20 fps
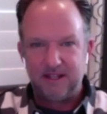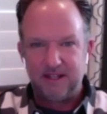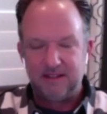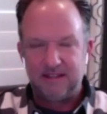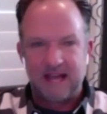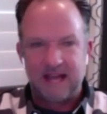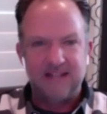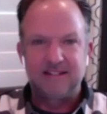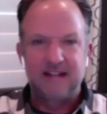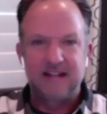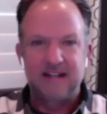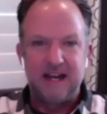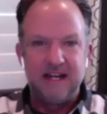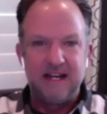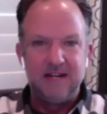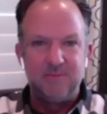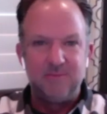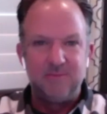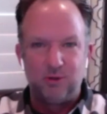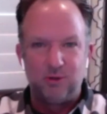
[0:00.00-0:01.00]
that's not
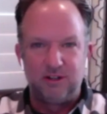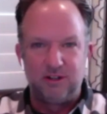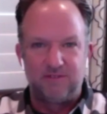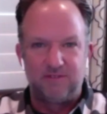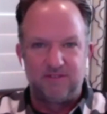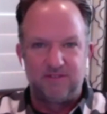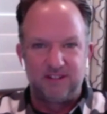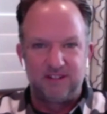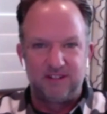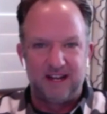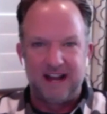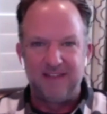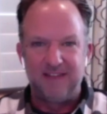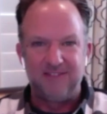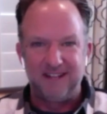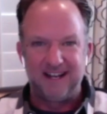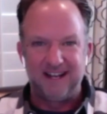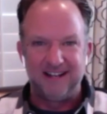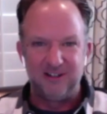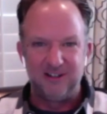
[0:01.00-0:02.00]
any more different than
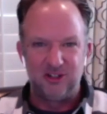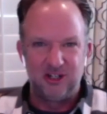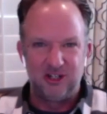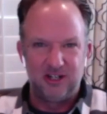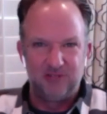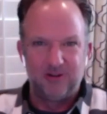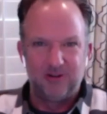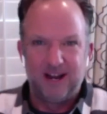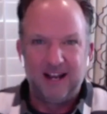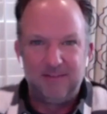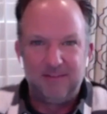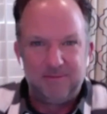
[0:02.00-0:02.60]
IVIG, right?